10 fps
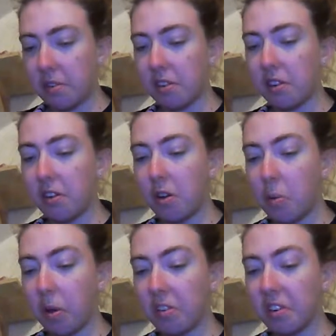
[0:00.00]
US
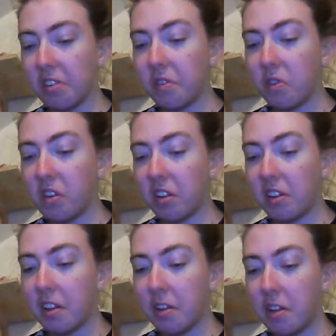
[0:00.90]
senator apologizes for
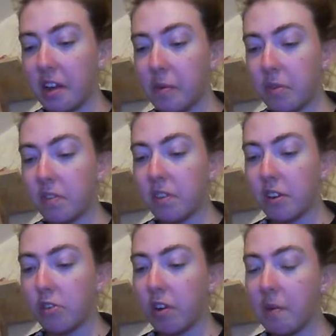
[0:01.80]
revealing names of
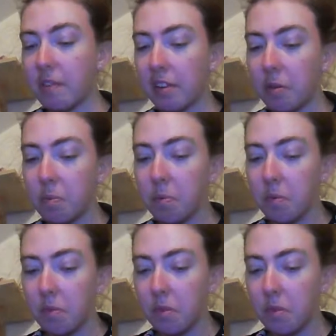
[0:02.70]
sex crime victims.